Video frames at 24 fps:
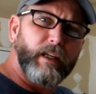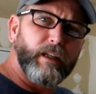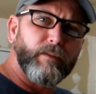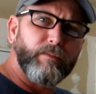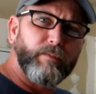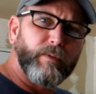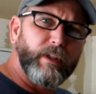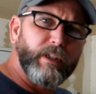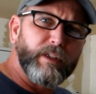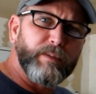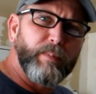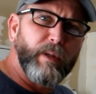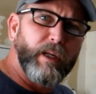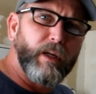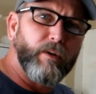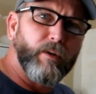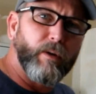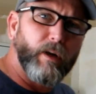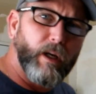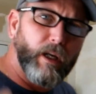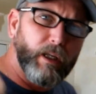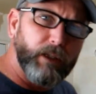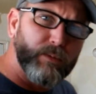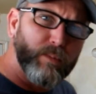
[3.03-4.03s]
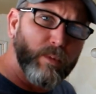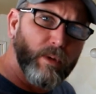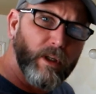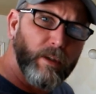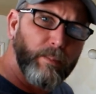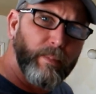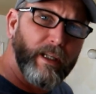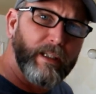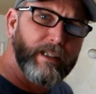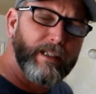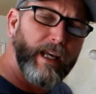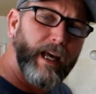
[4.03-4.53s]
on the VintageSpeed Garage, we're going
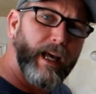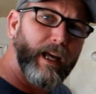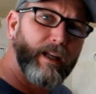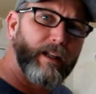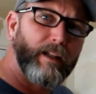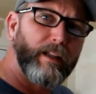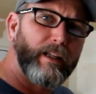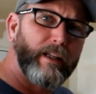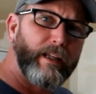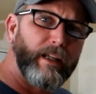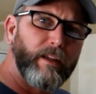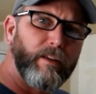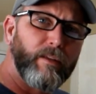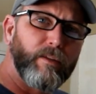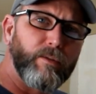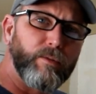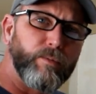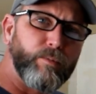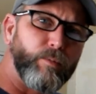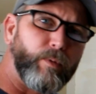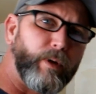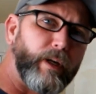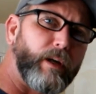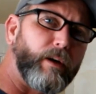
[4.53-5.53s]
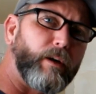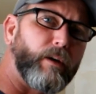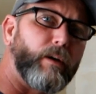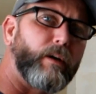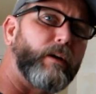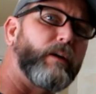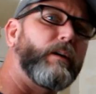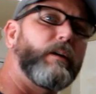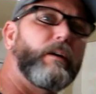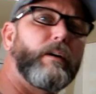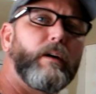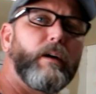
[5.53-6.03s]
to be tackling the
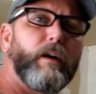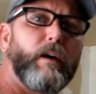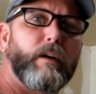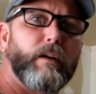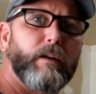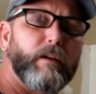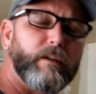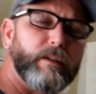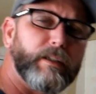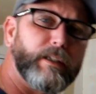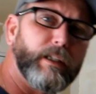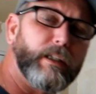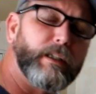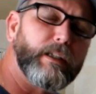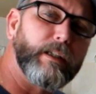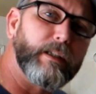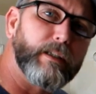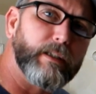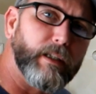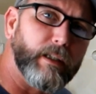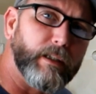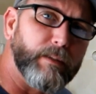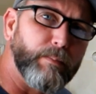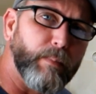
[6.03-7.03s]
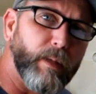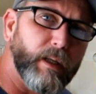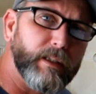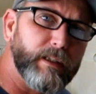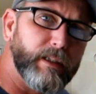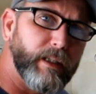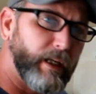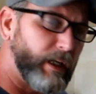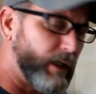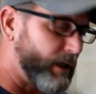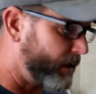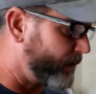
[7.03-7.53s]
rear on our 66
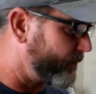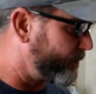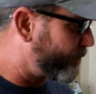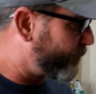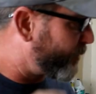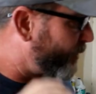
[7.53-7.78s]
Mustang and